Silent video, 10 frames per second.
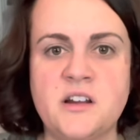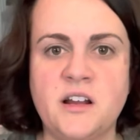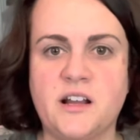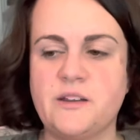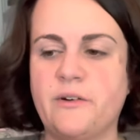
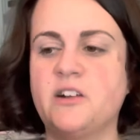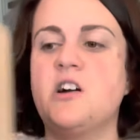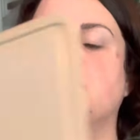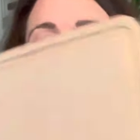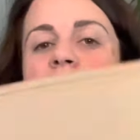Because I wanna
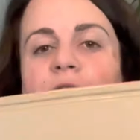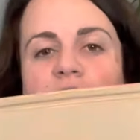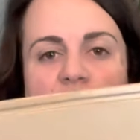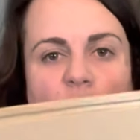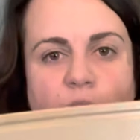talk to you about
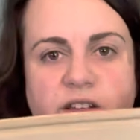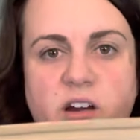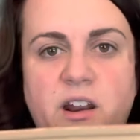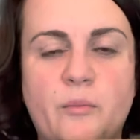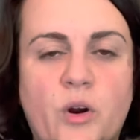this Norwex
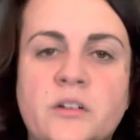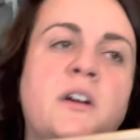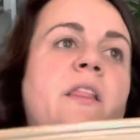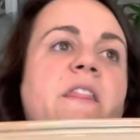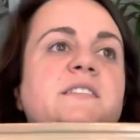cutting board.
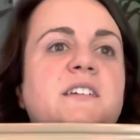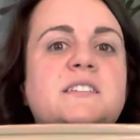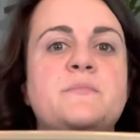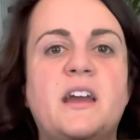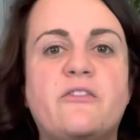This
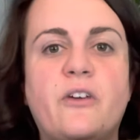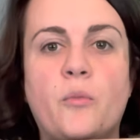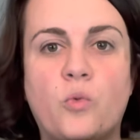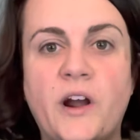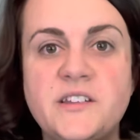is made
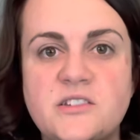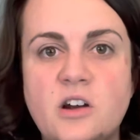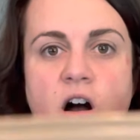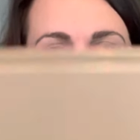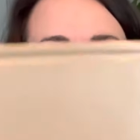from rice stalk.